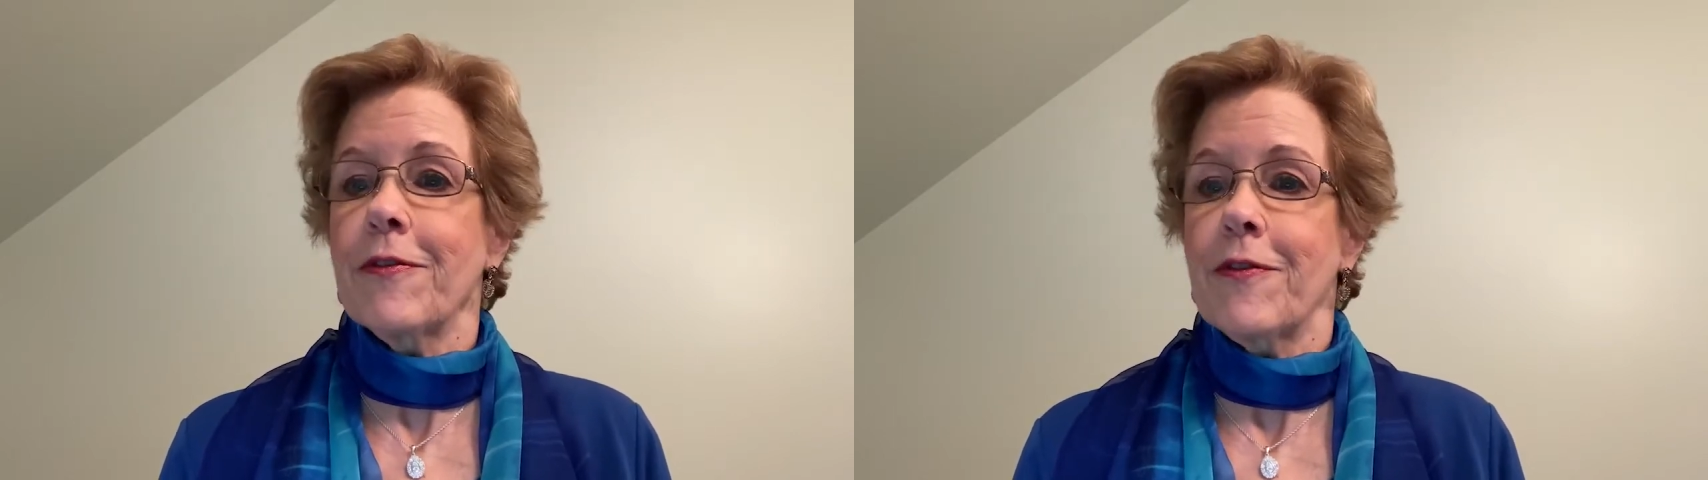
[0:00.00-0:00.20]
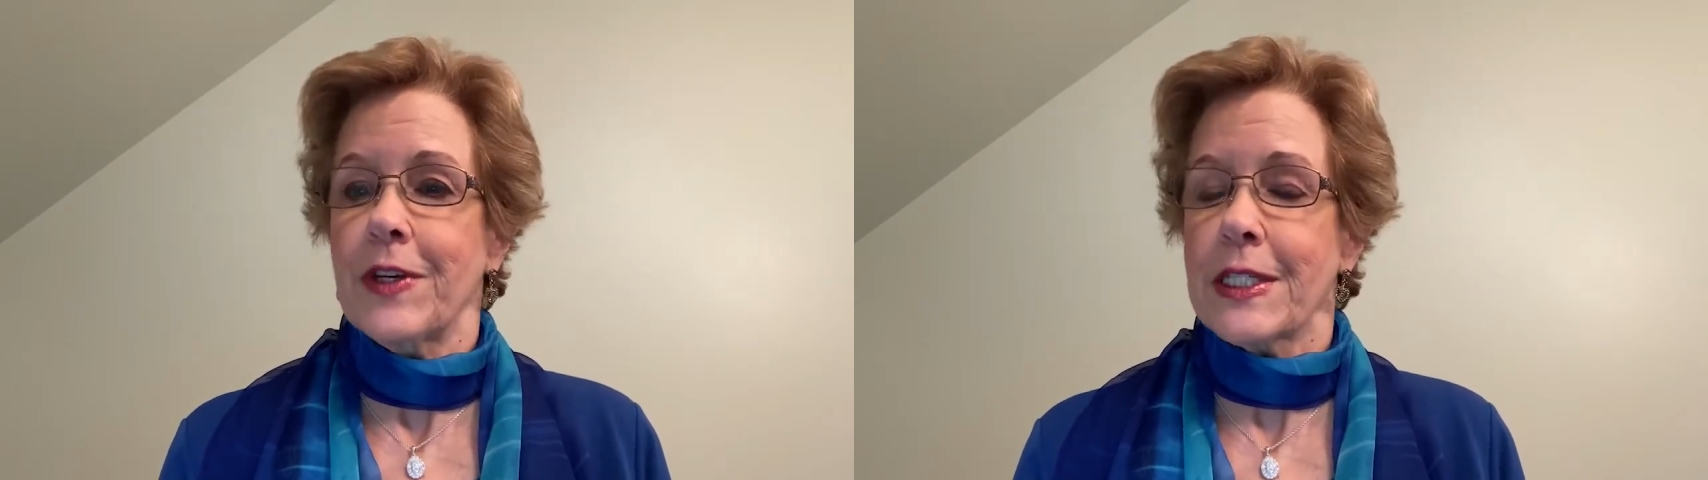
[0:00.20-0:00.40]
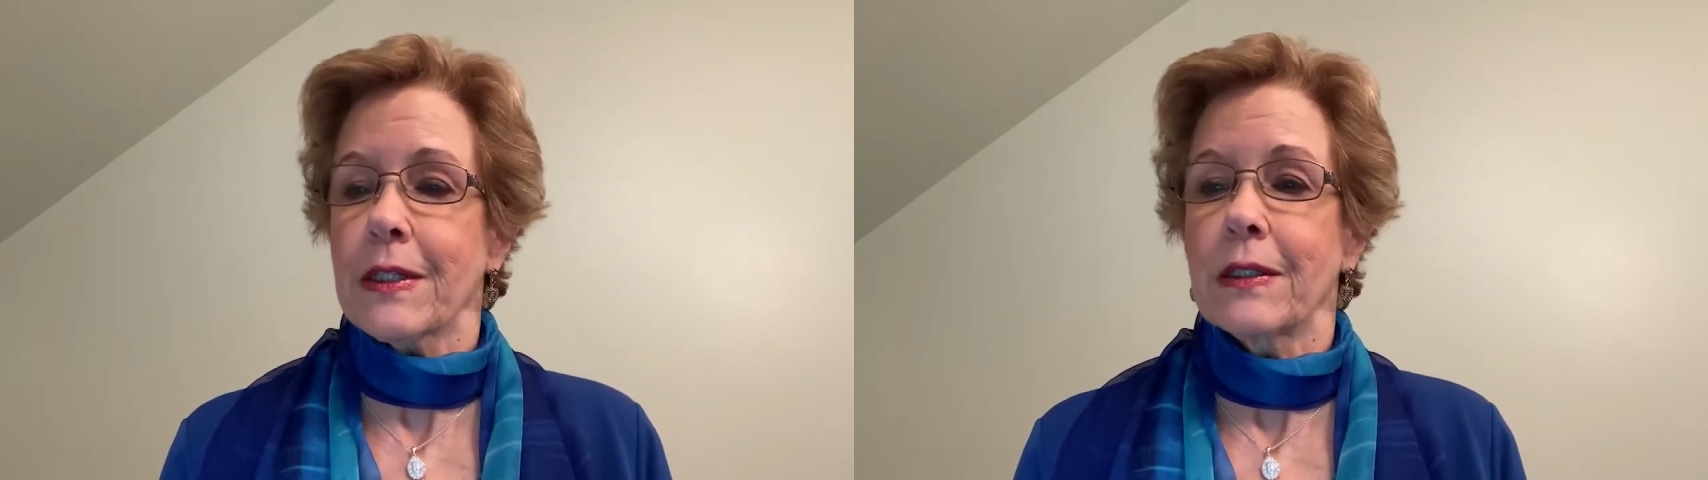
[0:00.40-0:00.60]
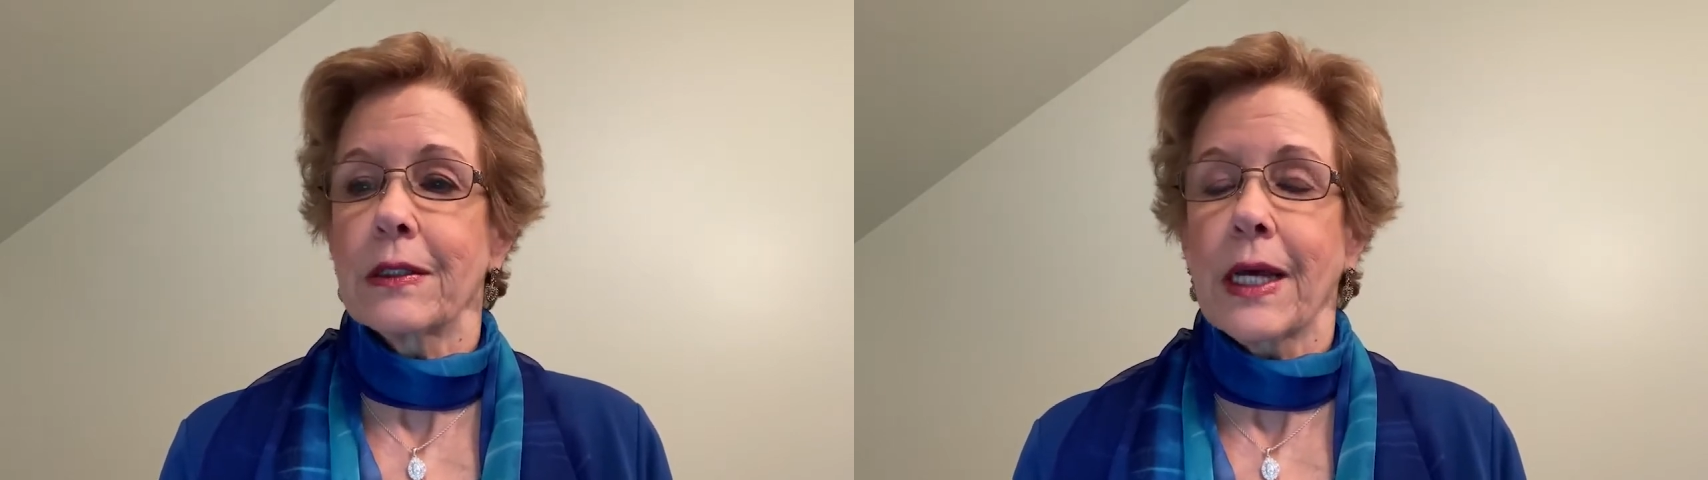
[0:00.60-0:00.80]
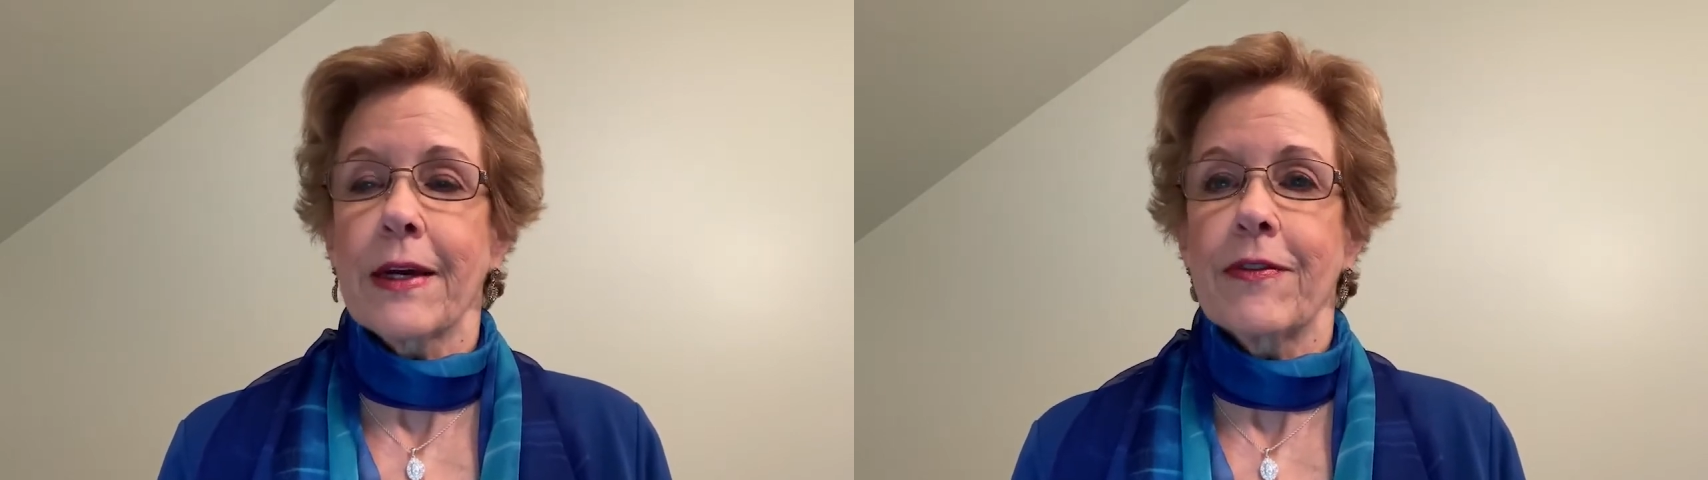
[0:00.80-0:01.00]
physical
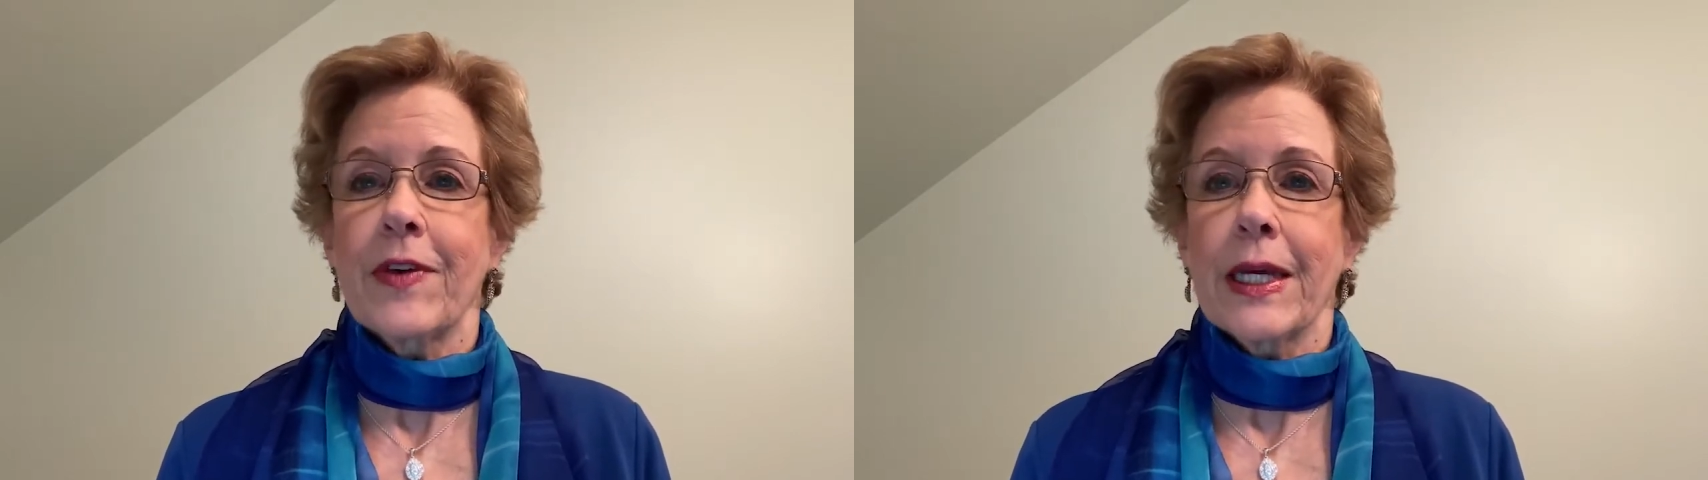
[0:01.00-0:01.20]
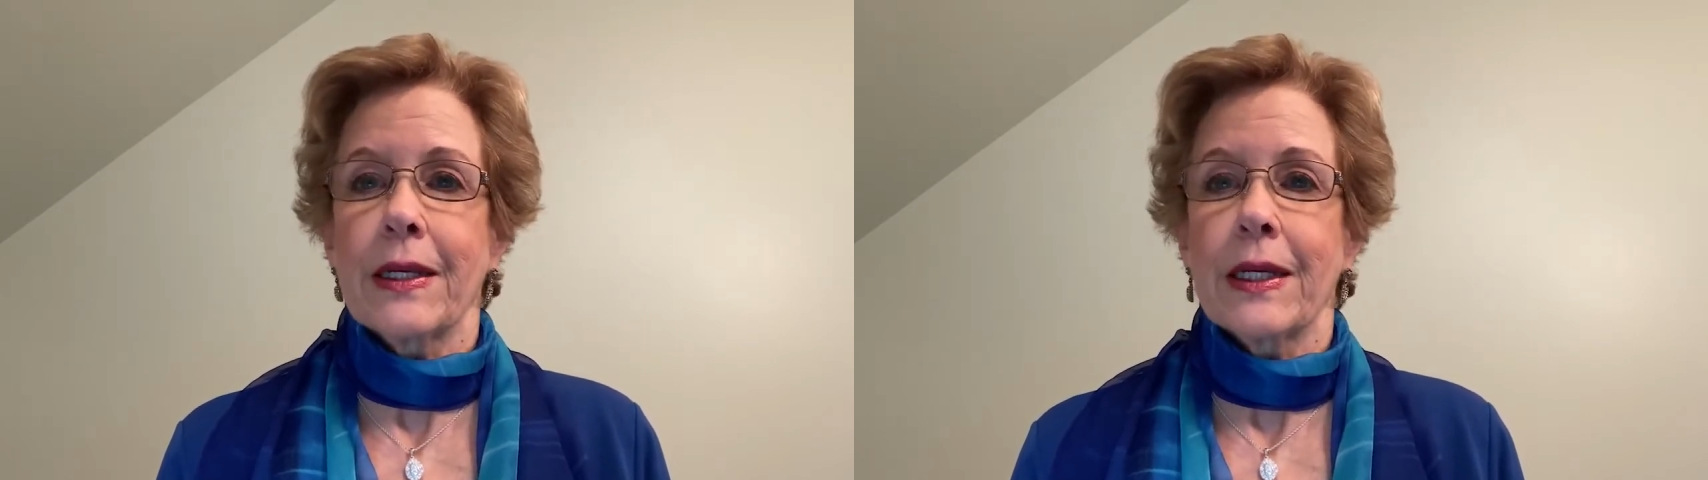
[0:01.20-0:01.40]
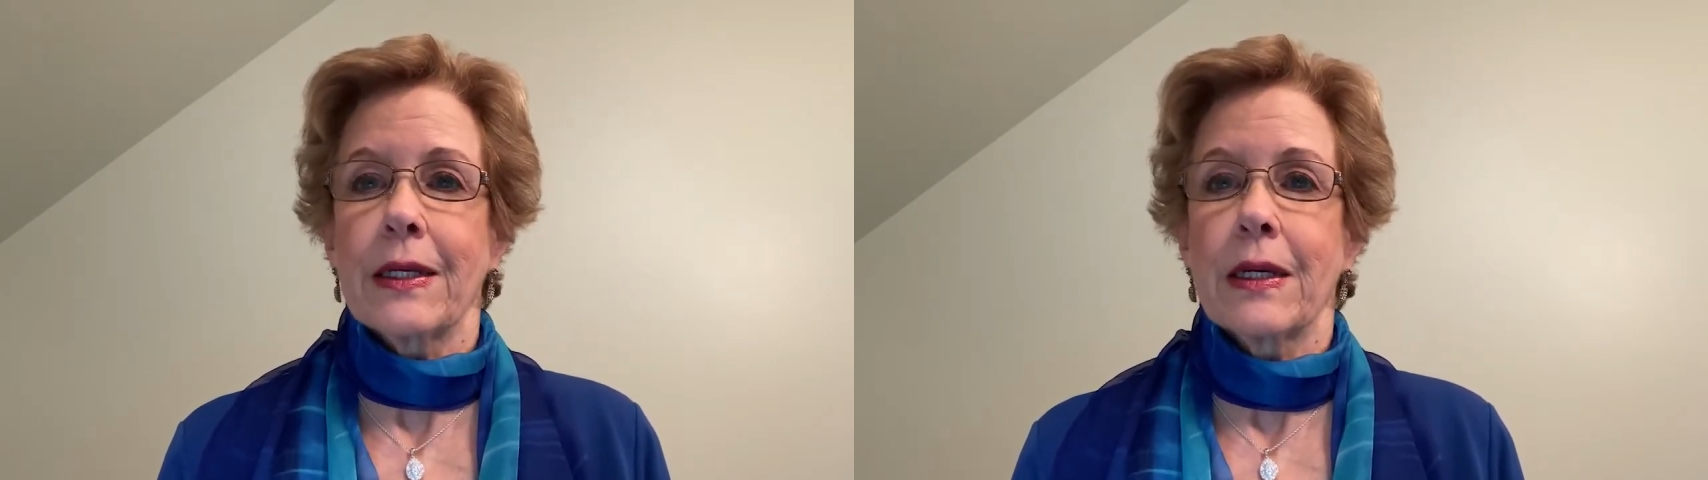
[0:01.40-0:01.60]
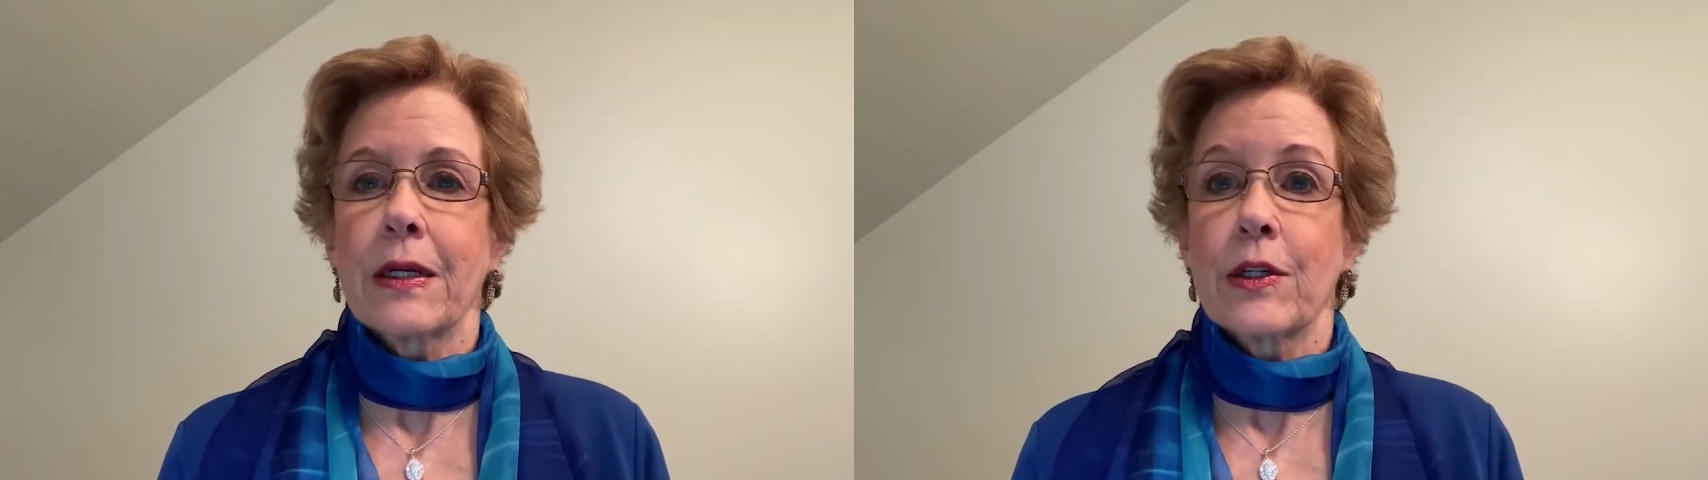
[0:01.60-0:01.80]
life ended